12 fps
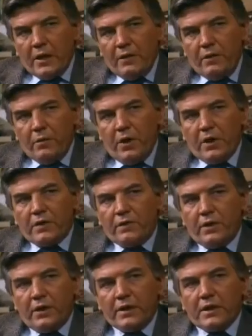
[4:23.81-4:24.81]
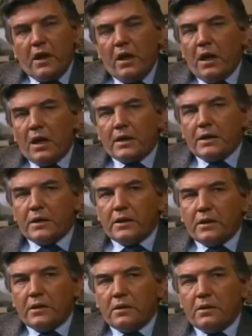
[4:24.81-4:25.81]
if the man's feelings are locked
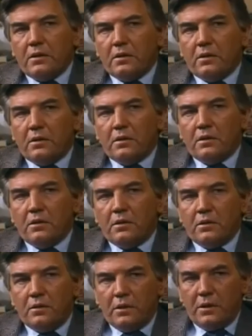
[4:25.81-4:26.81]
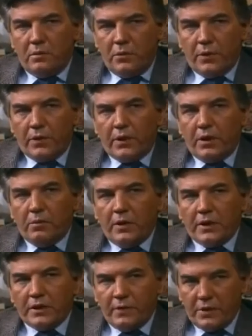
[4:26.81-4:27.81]
in to the mother
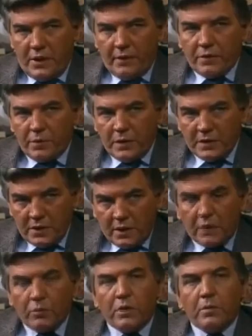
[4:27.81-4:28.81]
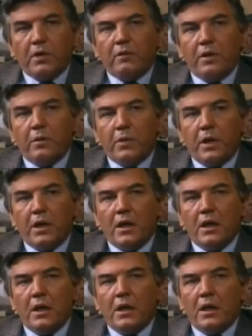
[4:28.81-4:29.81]
complex if his life is being sucked away by the vampire
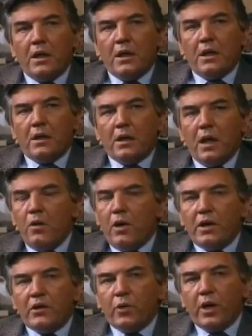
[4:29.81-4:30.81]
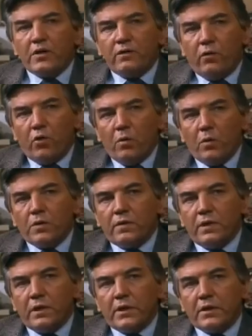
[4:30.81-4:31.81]
then how can he transform those
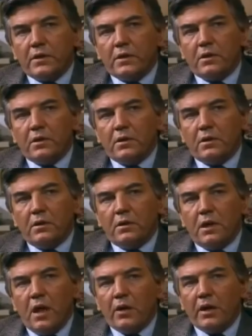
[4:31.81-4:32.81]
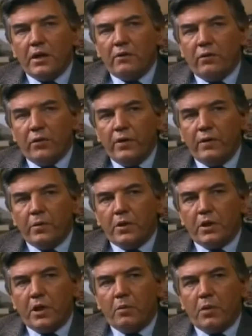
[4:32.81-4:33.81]
feelings how can he get free of the
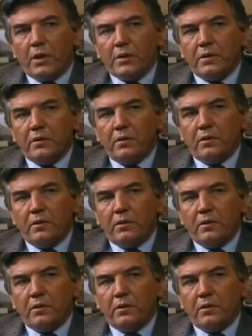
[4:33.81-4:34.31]
mother complex